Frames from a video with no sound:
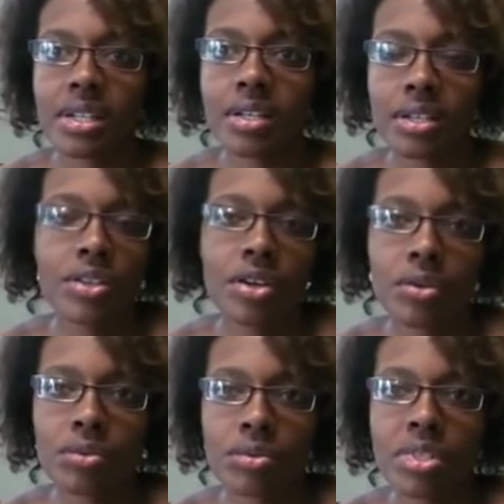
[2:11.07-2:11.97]
And,
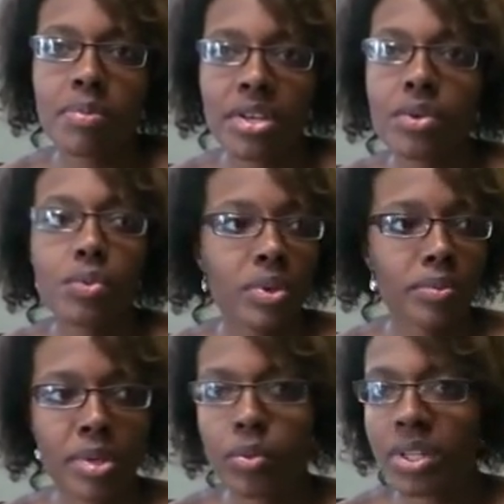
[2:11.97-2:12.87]
to me, you
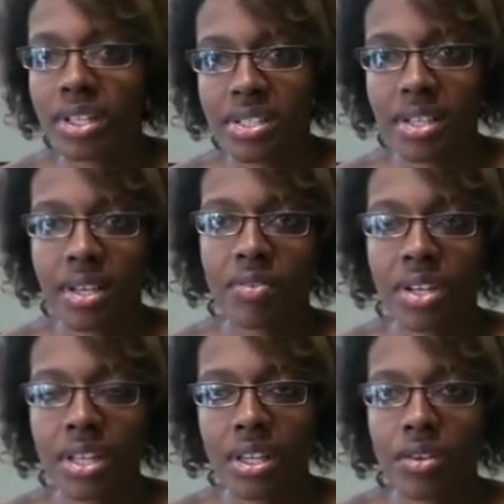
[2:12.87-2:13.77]
would be willing to give
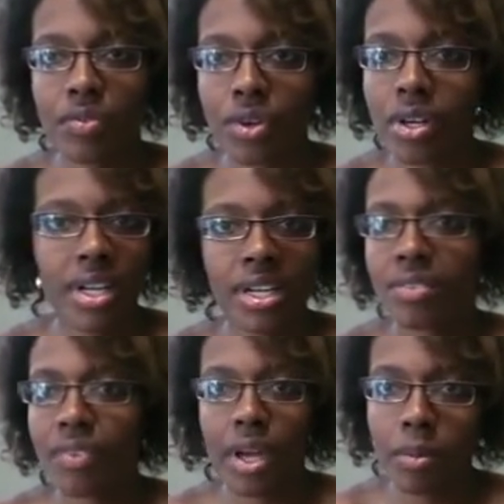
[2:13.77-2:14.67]
anything for
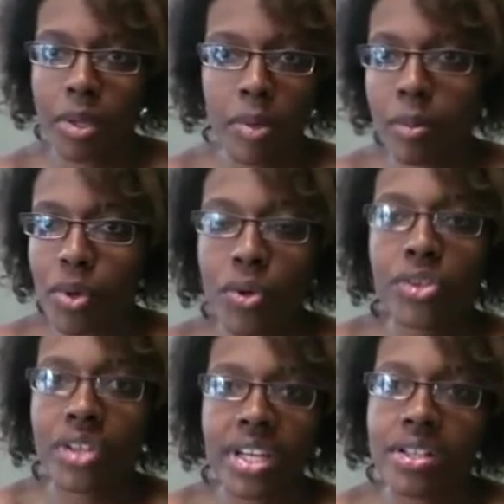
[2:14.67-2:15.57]
any family member or
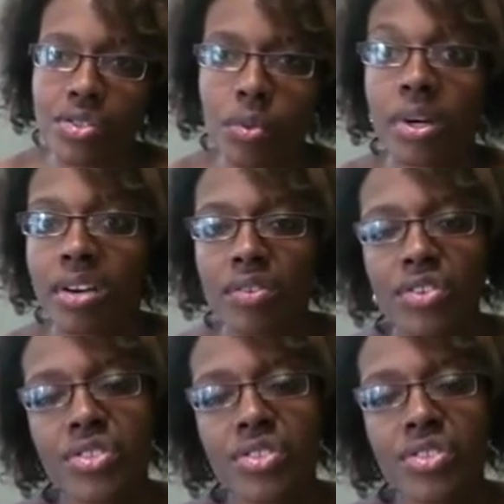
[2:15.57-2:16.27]
your kids or whatever.